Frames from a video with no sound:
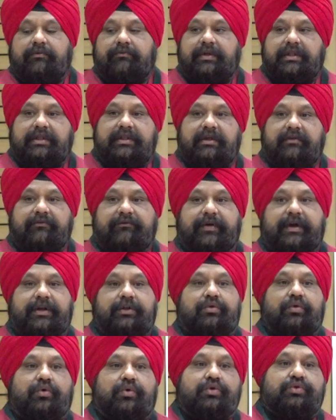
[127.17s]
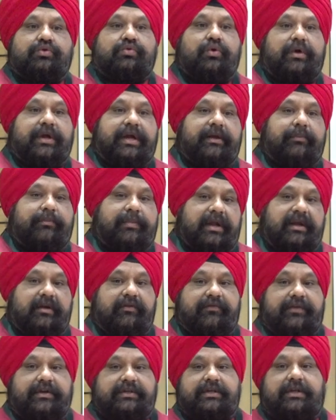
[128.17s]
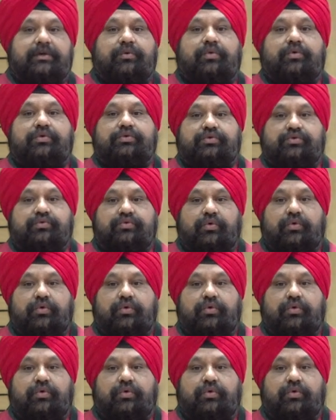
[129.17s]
with the effect those who get benefits and those